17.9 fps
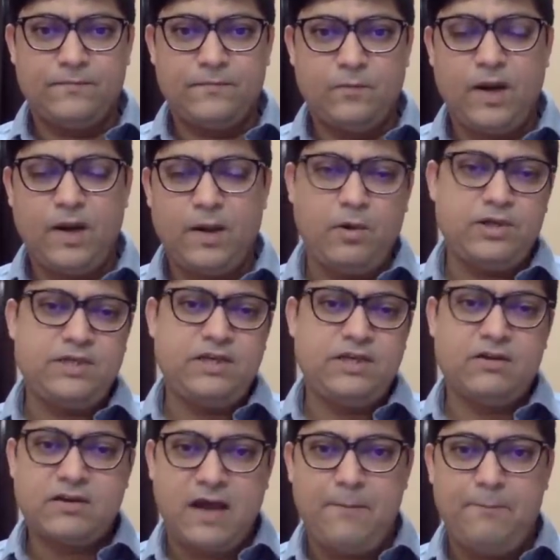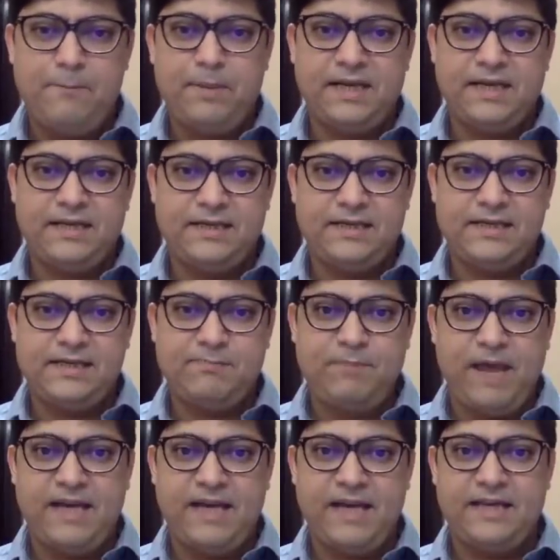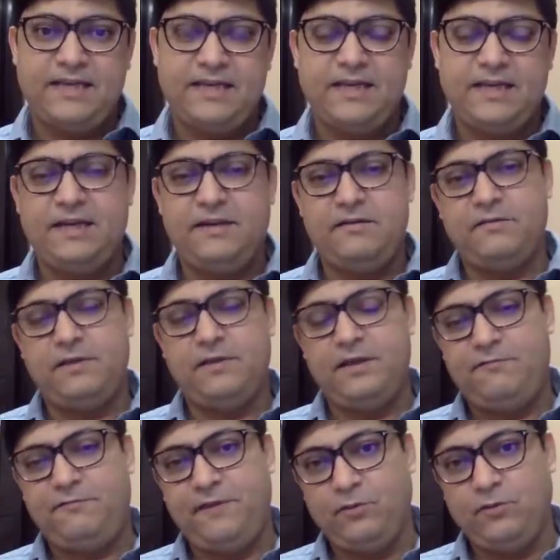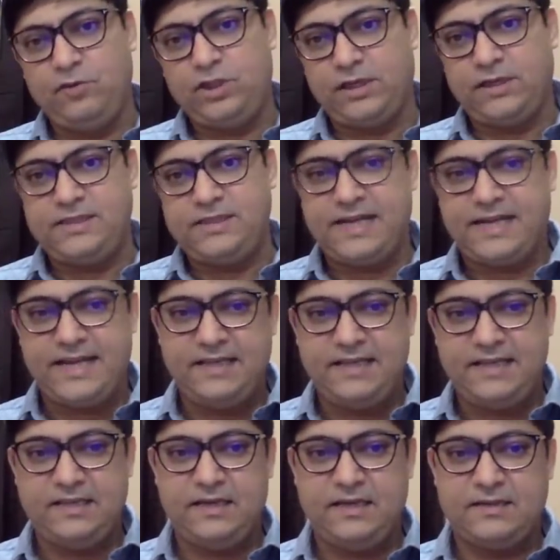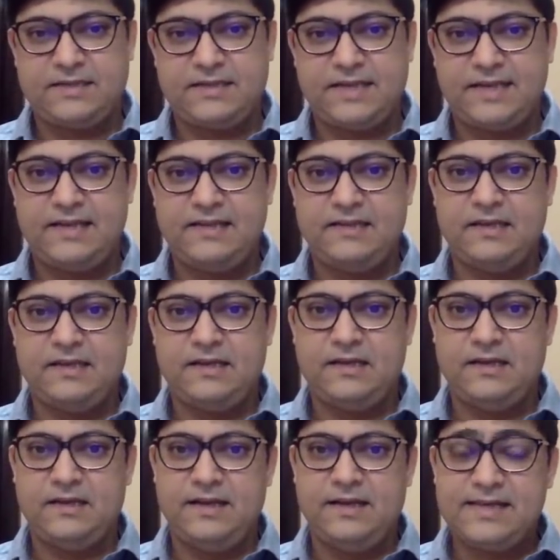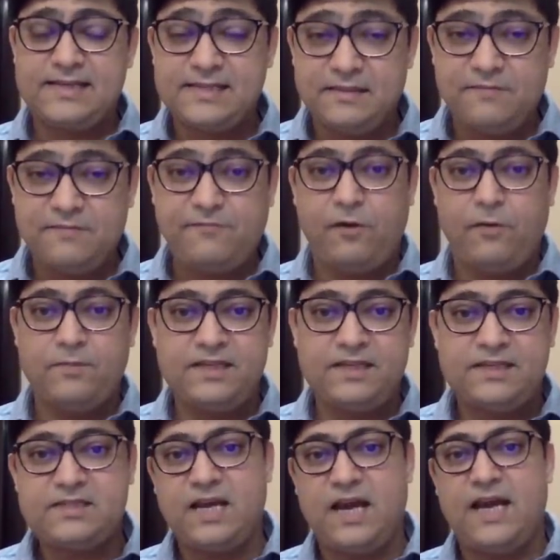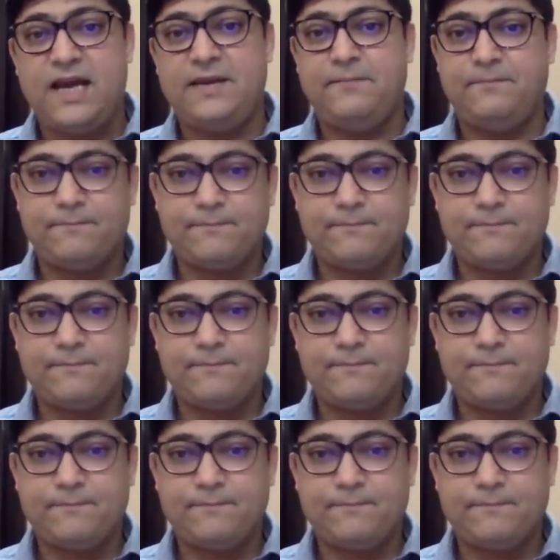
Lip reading: What about your company is planning in future taking the lesson from this time?